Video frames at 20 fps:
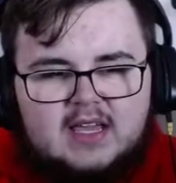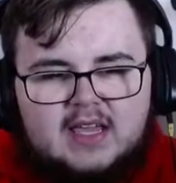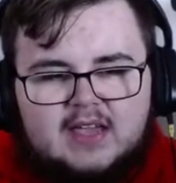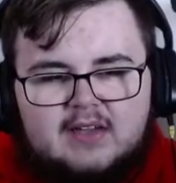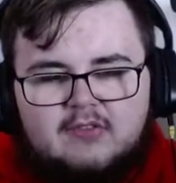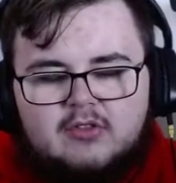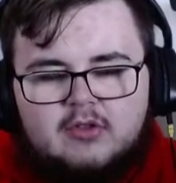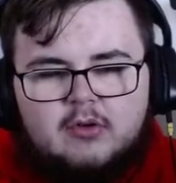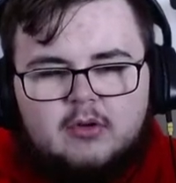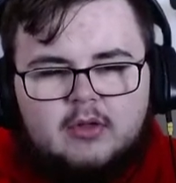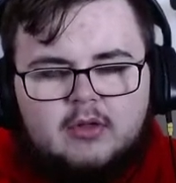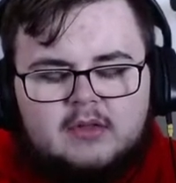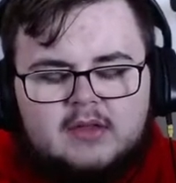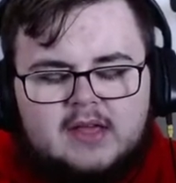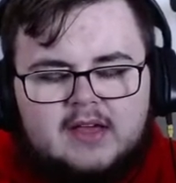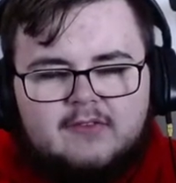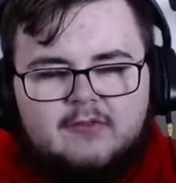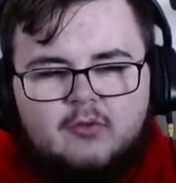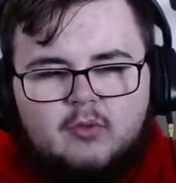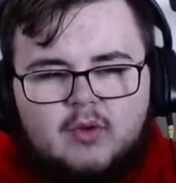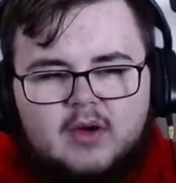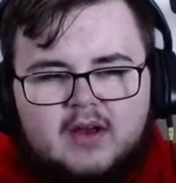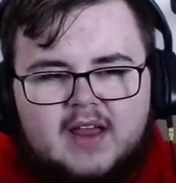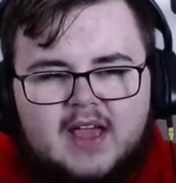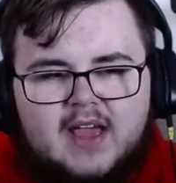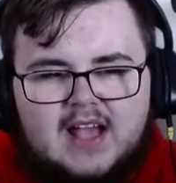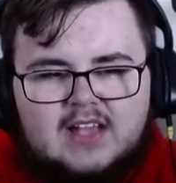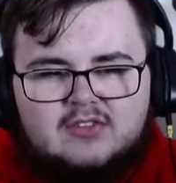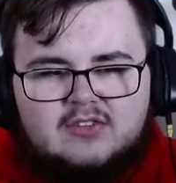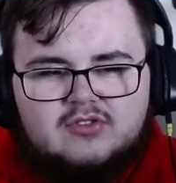even though I only have one
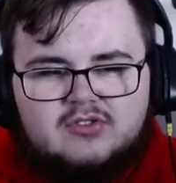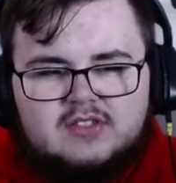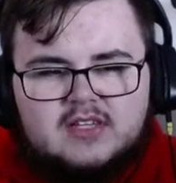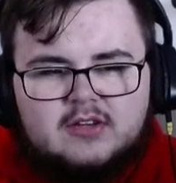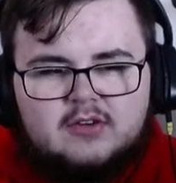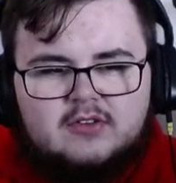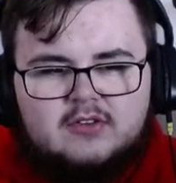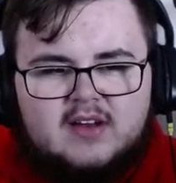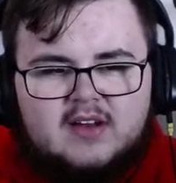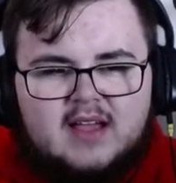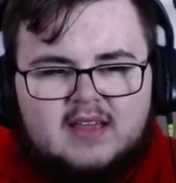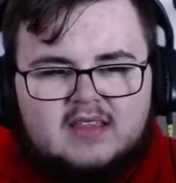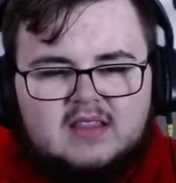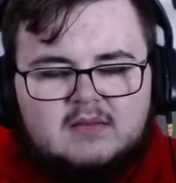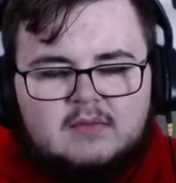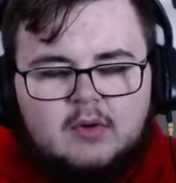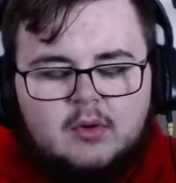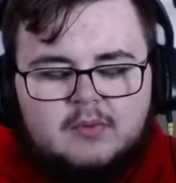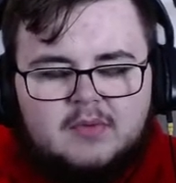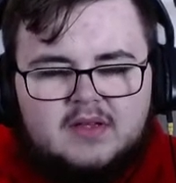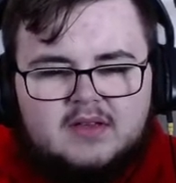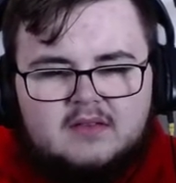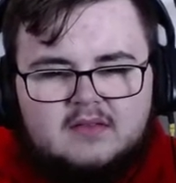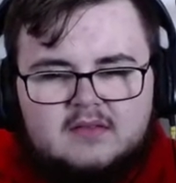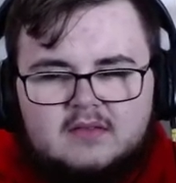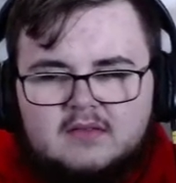hazard setter at the moment.